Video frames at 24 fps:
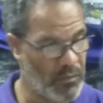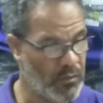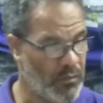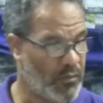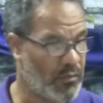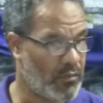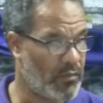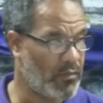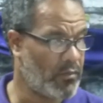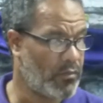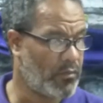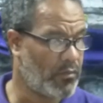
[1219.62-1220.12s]
a
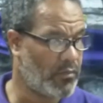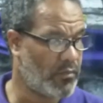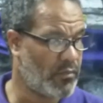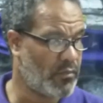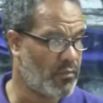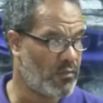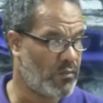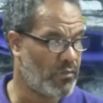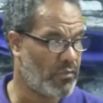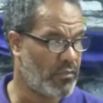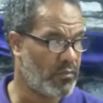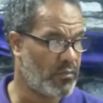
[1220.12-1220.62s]
lot of
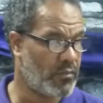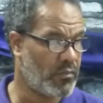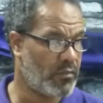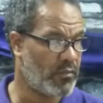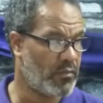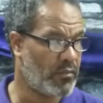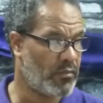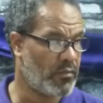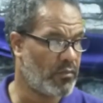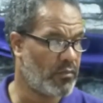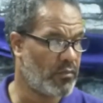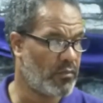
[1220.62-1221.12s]
them,
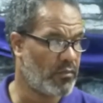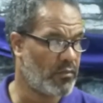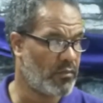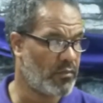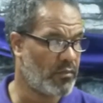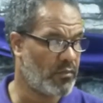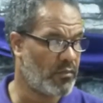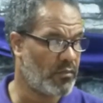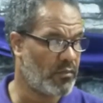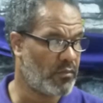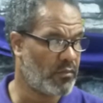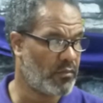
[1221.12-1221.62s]
majority of
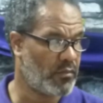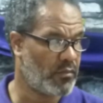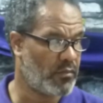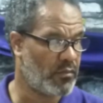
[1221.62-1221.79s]
them,